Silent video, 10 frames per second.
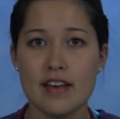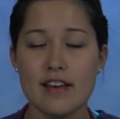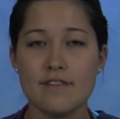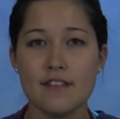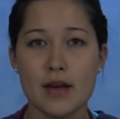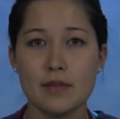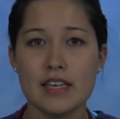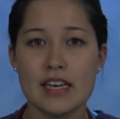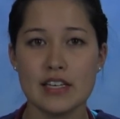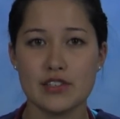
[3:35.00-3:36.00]

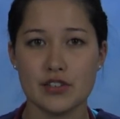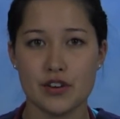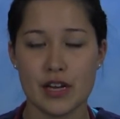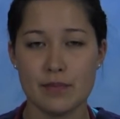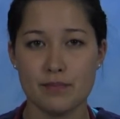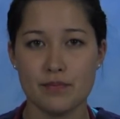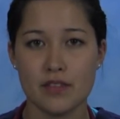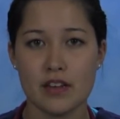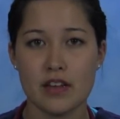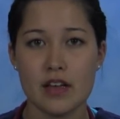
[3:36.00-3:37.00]
Family history.
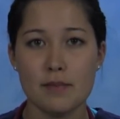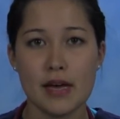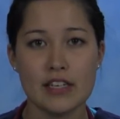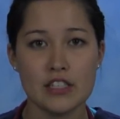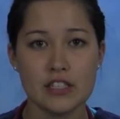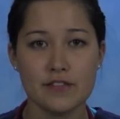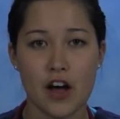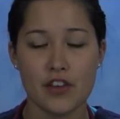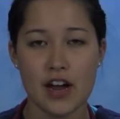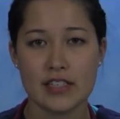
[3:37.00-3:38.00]
Patient's
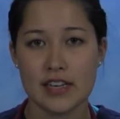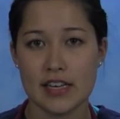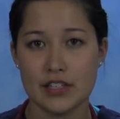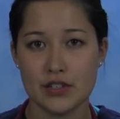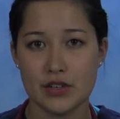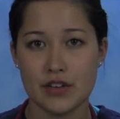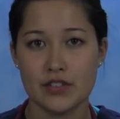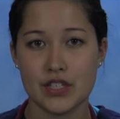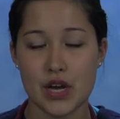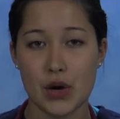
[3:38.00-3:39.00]
father has a history of
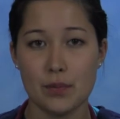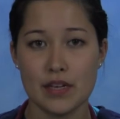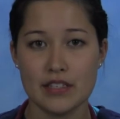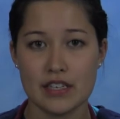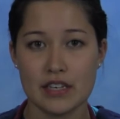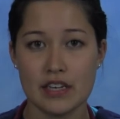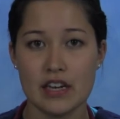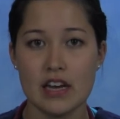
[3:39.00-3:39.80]
COPD,